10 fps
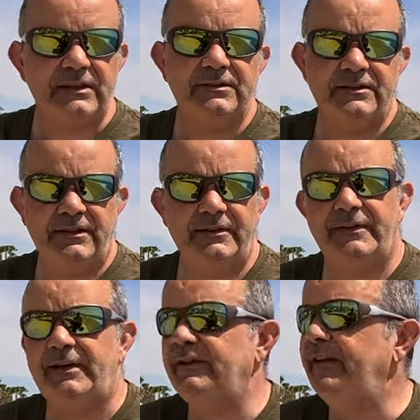to
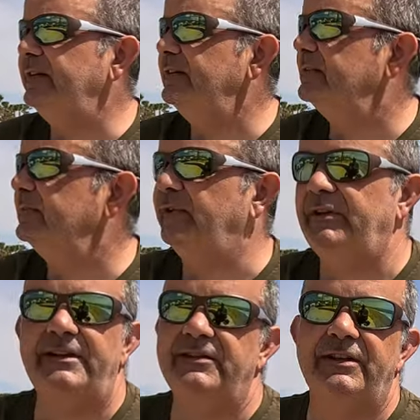live out here, but
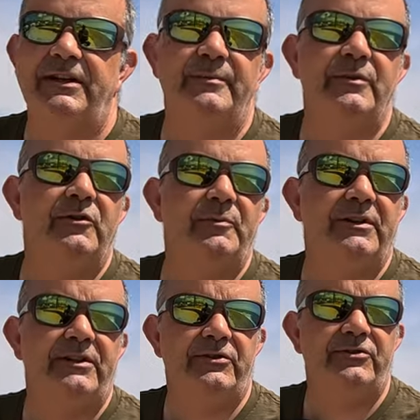it isn't anymore, but
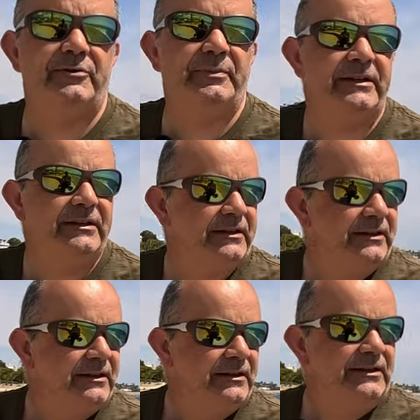it used to be.
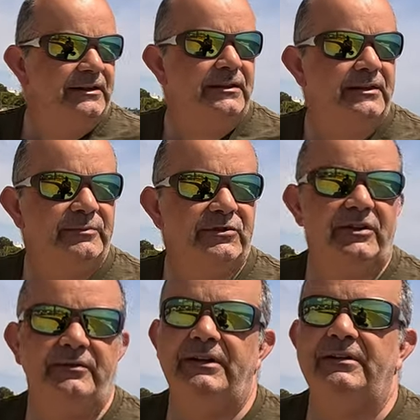Um,
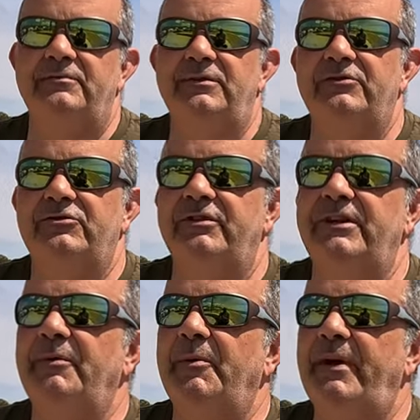so yeah, that was
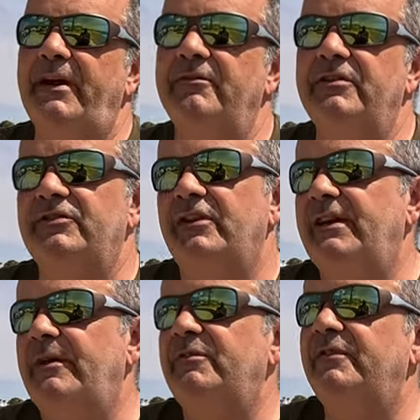really my parents. I
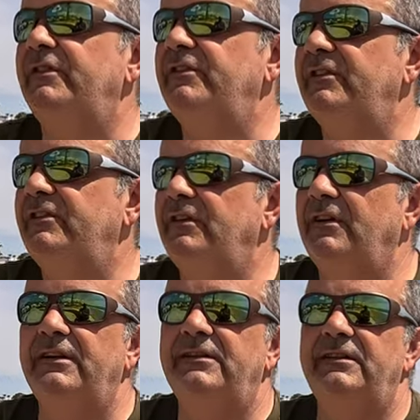came to visit, I
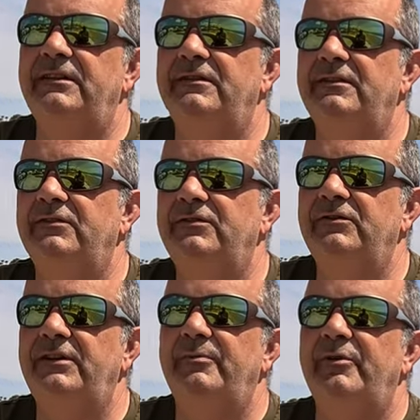liked it, and I
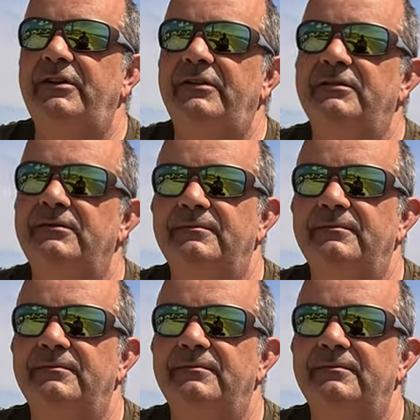thought, yeah, why not?